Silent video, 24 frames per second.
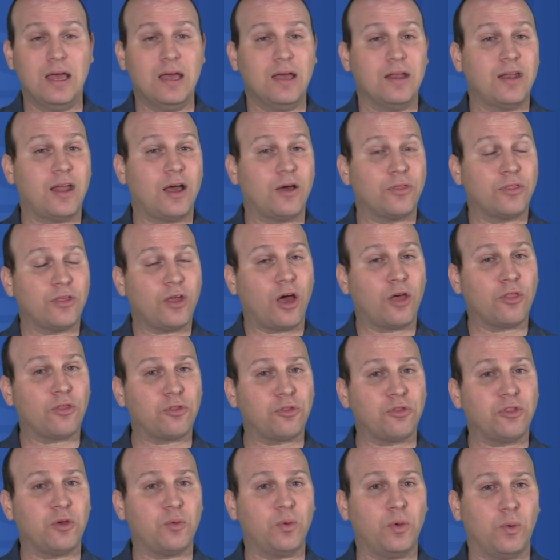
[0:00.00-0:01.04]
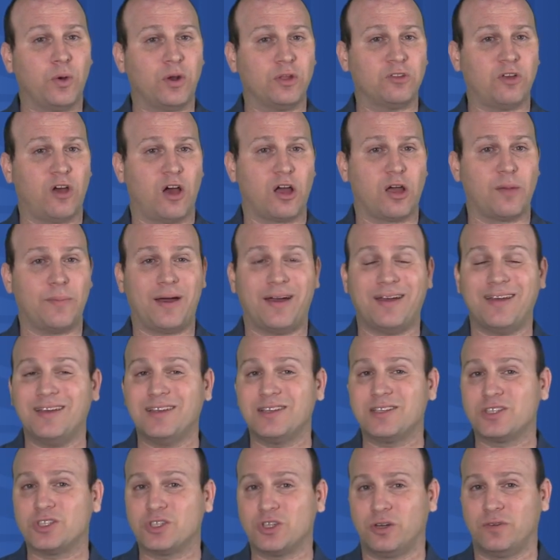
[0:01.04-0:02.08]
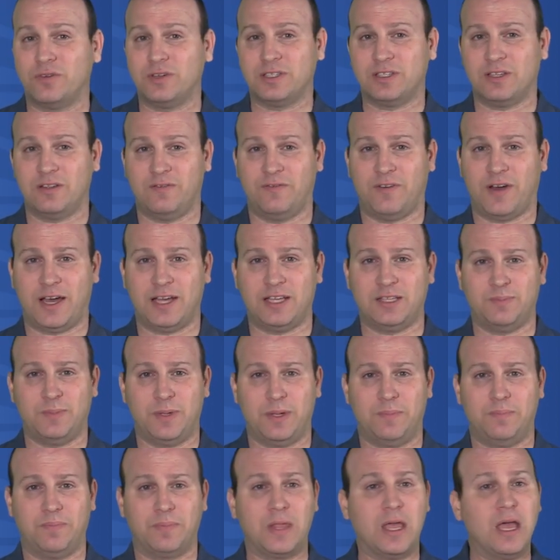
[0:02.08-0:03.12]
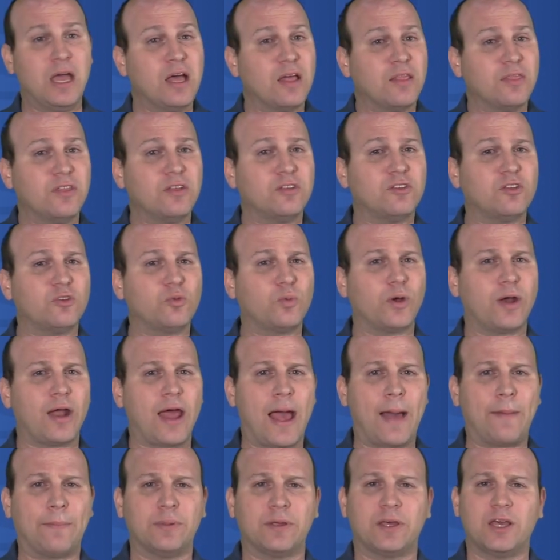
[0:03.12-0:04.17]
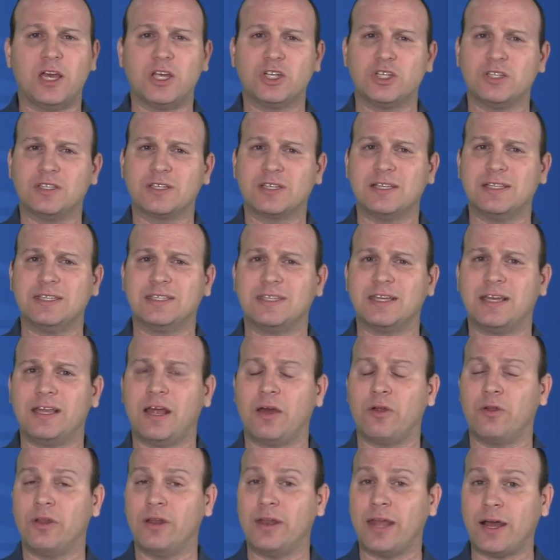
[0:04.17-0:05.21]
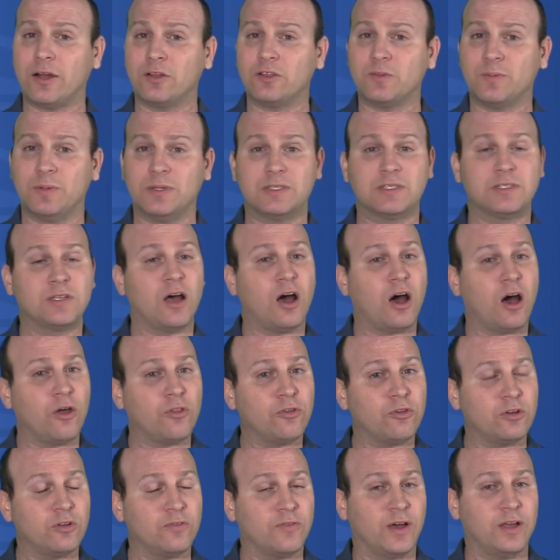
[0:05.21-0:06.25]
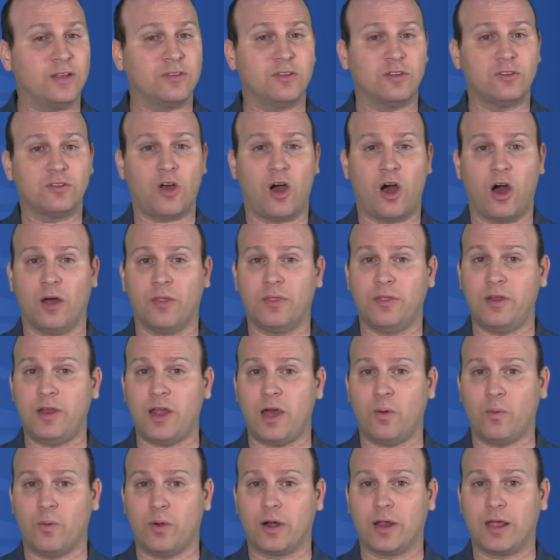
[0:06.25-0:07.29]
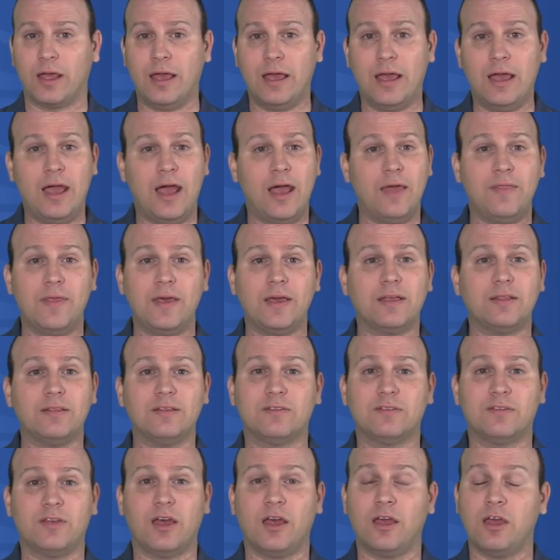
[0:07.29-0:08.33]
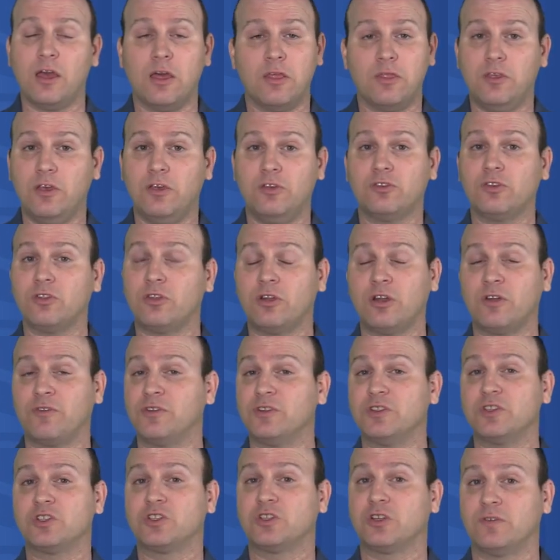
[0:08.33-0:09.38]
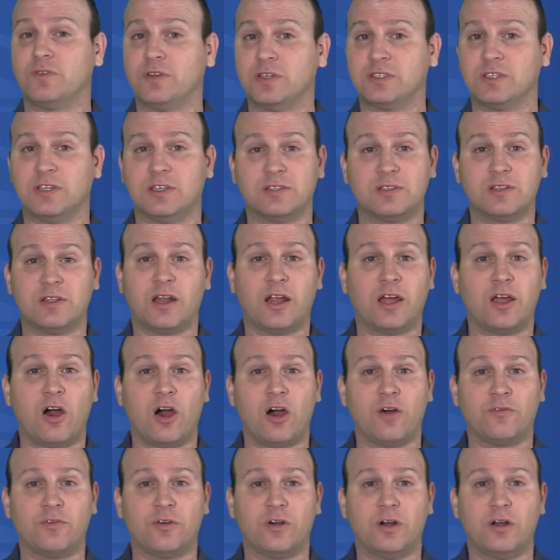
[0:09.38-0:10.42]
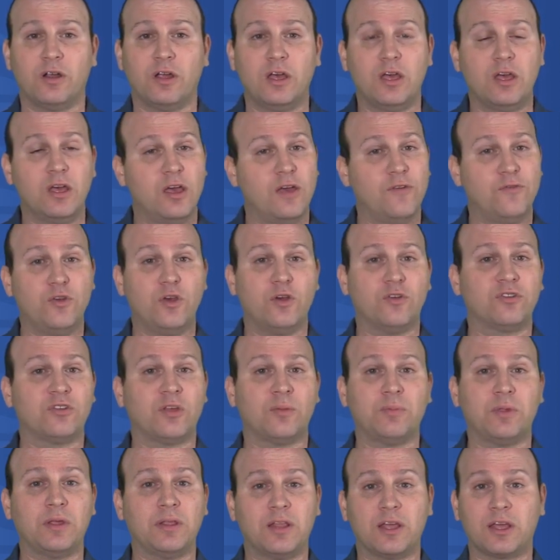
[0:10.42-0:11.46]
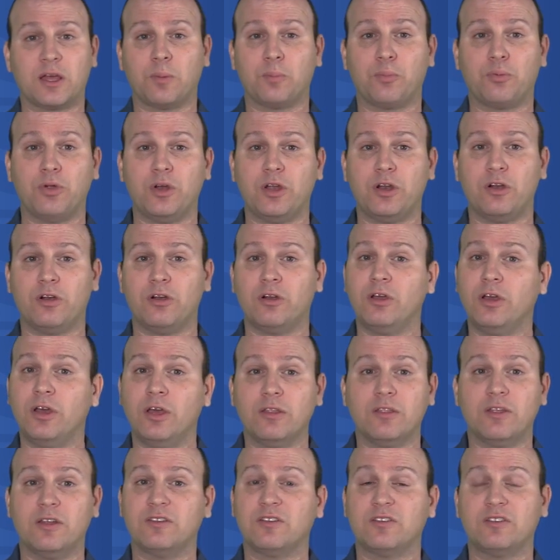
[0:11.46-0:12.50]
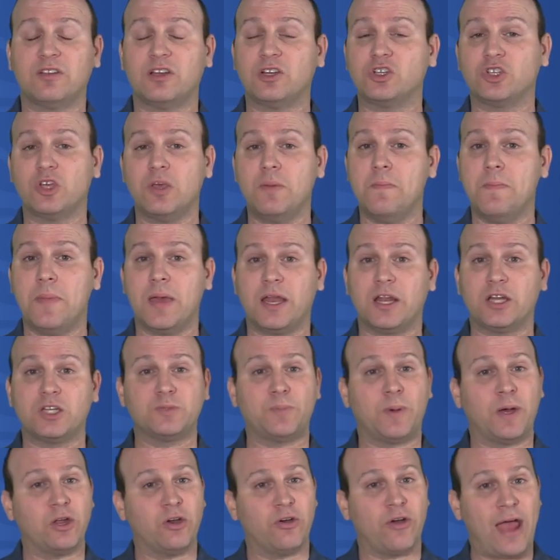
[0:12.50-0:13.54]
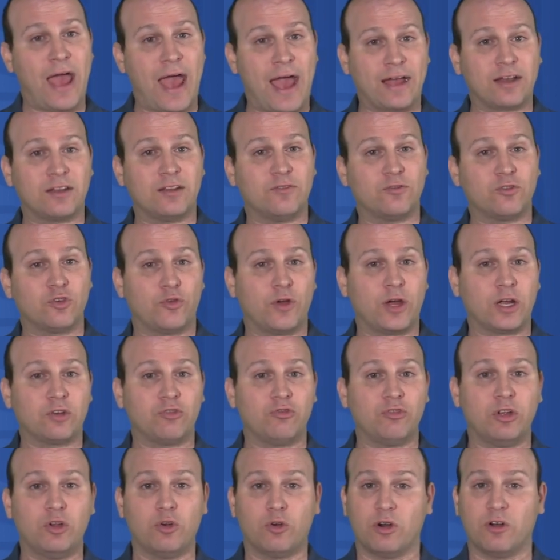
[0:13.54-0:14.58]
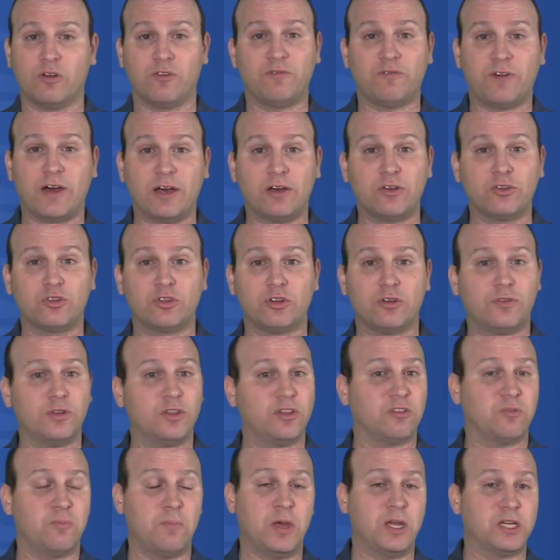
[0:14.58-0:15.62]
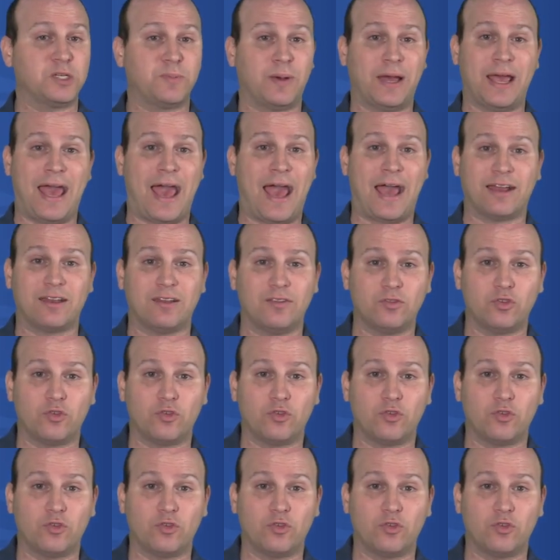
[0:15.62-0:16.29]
Now, the other thing we want to talk about is service advisement. This is where applications can send out announcements to other devices on the network, and they can say, these are the different services that I offer. If you have something like a printer that is essentially managed by your Active Directory or a file server that's managed by Active